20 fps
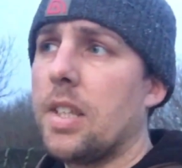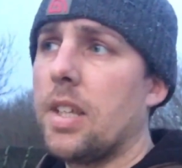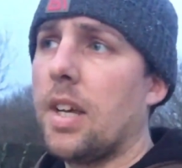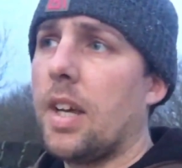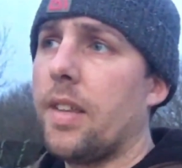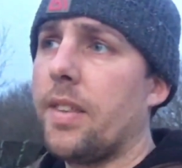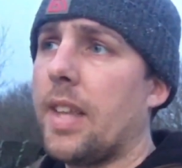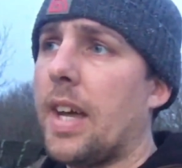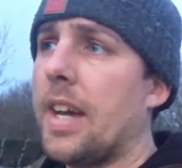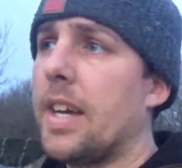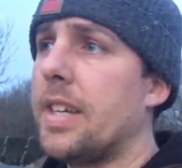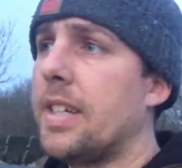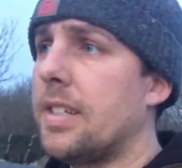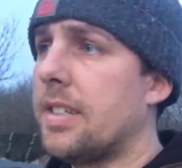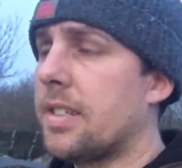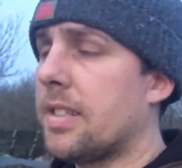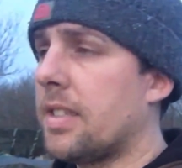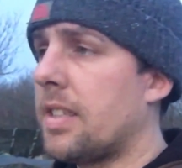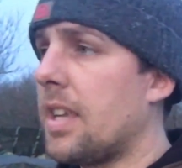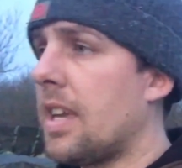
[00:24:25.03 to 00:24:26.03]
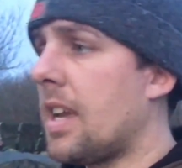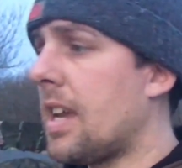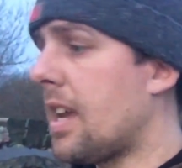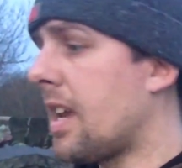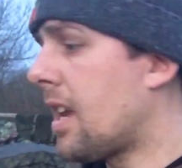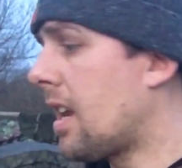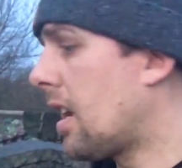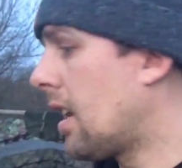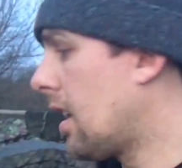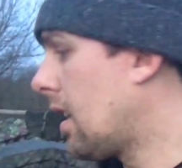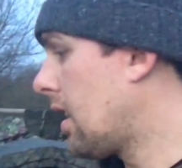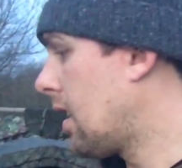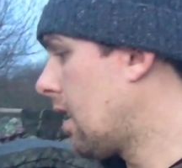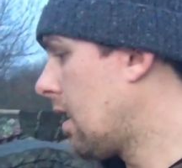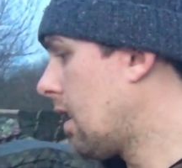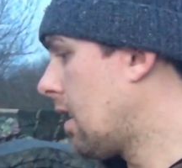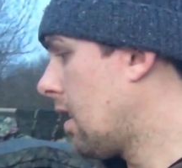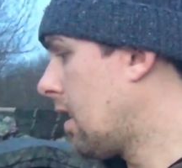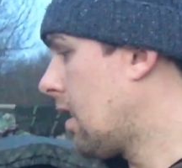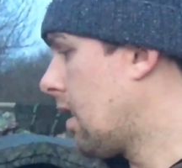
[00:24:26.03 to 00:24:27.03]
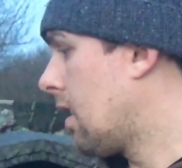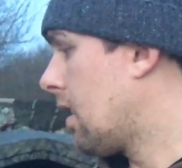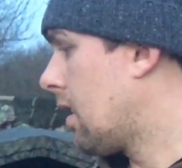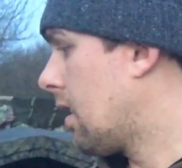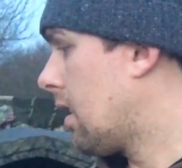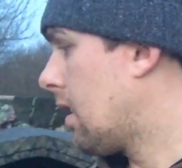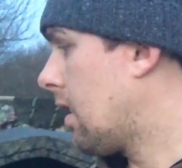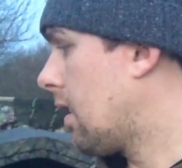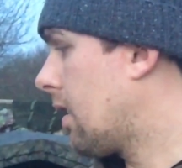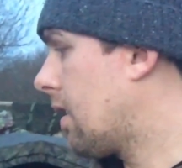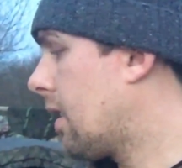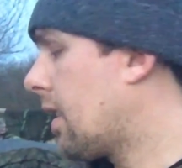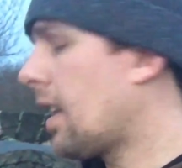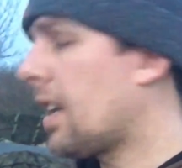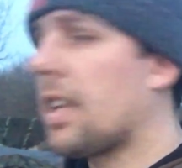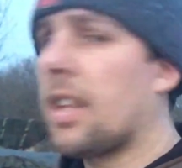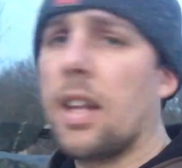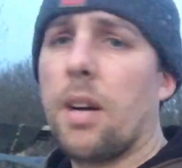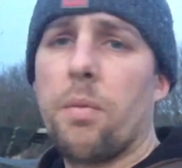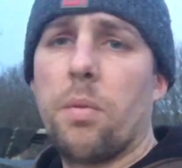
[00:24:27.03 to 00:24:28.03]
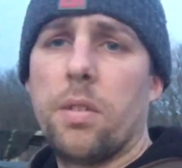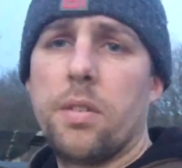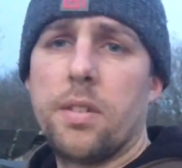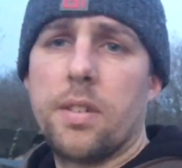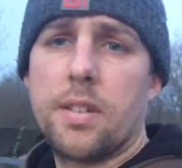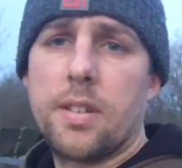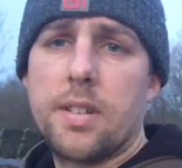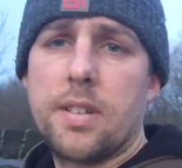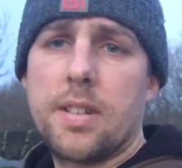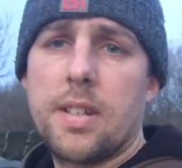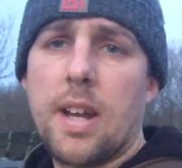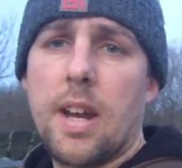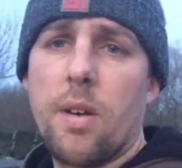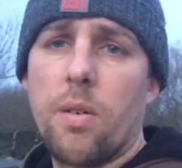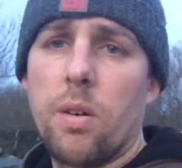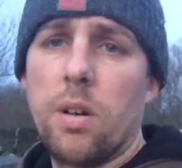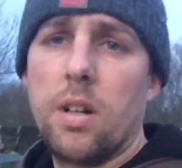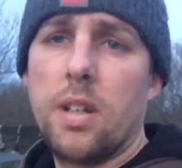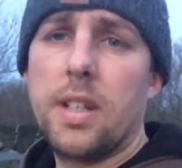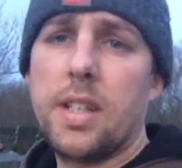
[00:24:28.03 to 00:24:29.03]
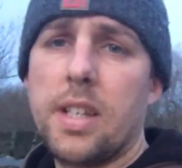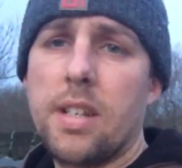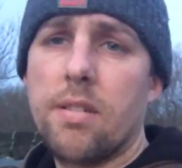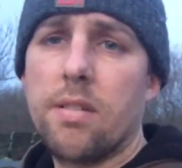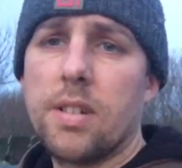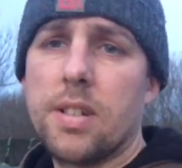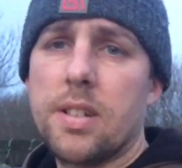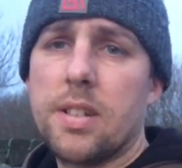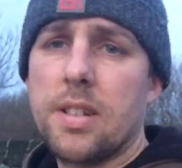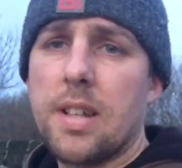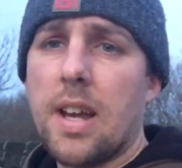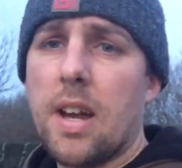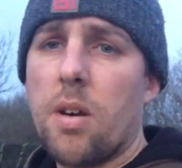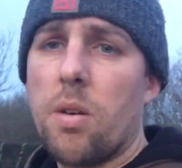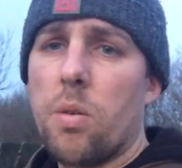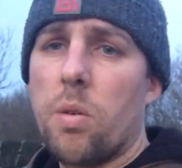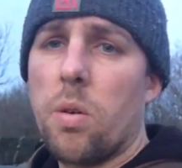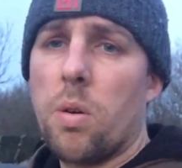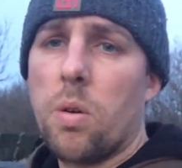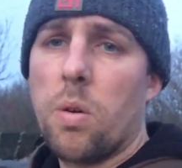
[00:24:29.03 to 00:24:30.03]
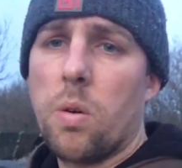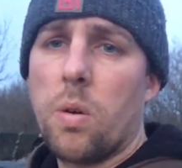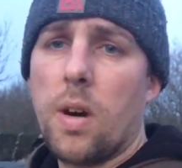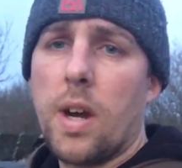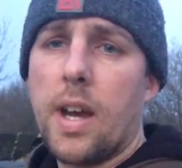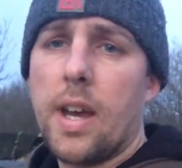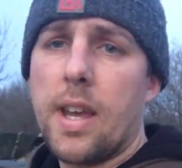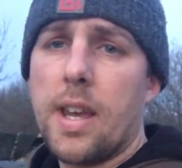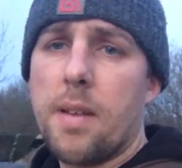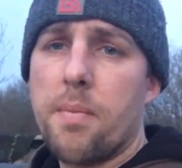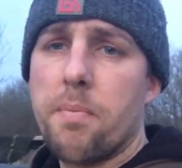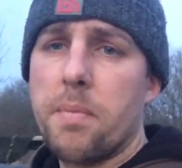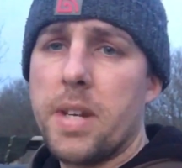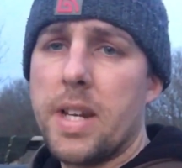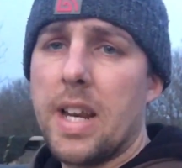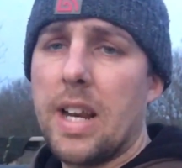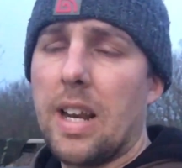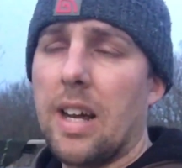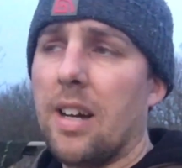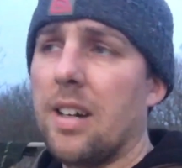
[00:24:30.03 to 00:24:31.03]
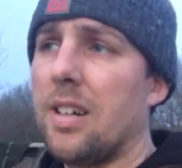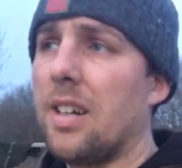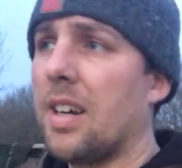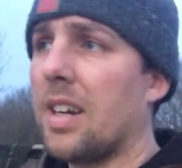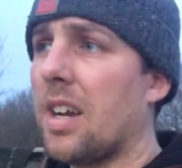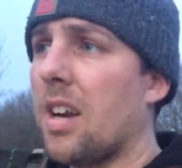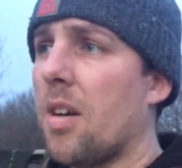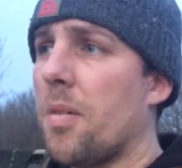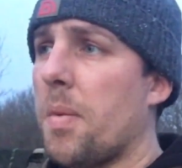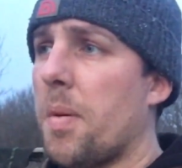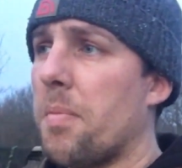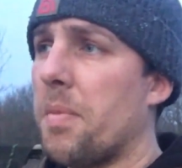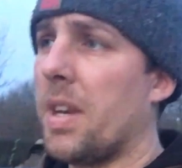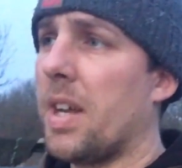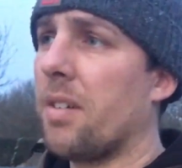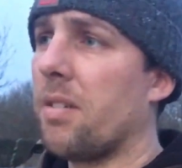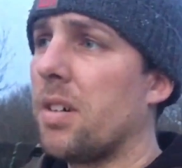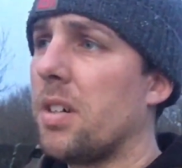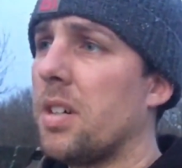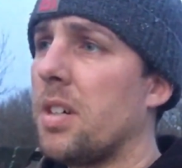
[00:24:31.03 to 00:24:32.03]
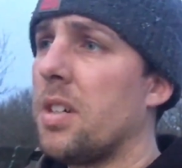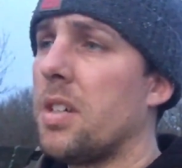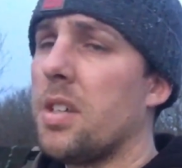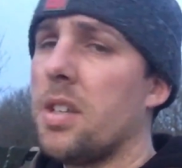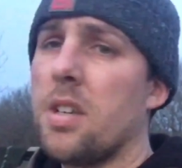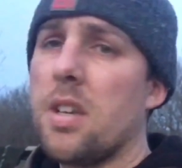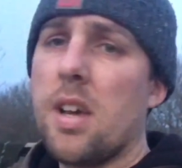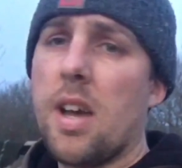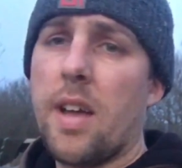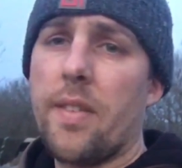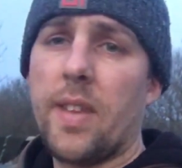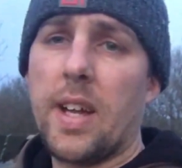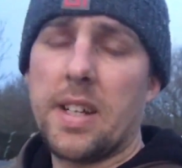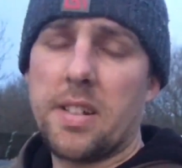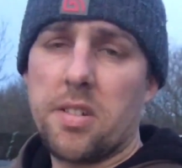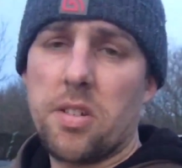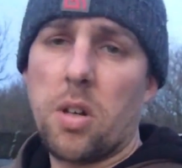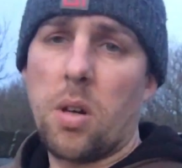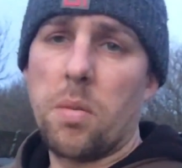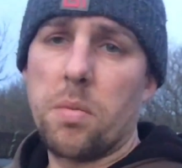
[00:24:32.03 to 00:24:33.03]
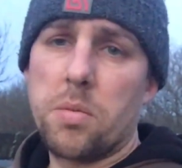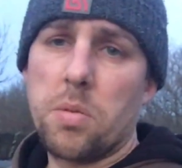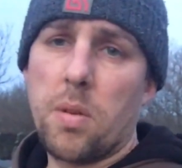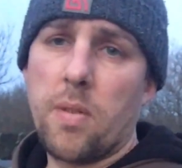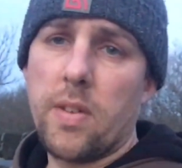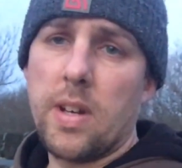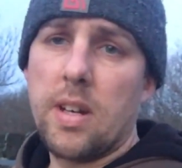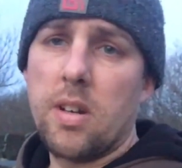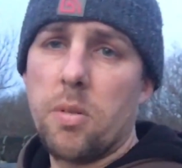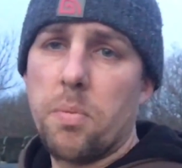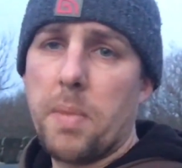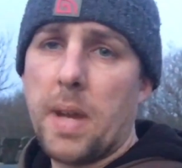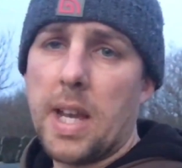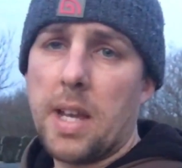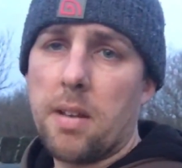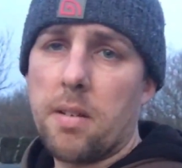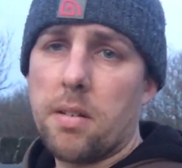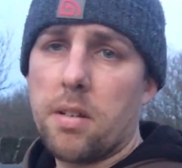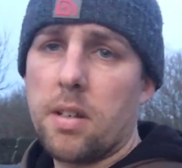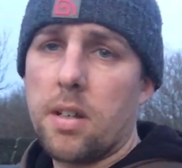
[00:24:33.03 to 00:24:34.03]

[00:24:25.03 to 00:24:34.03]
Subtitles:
and that is the, I think that one's a cell, either a cell or a manila, I can't remember now, and that's topped with a little pink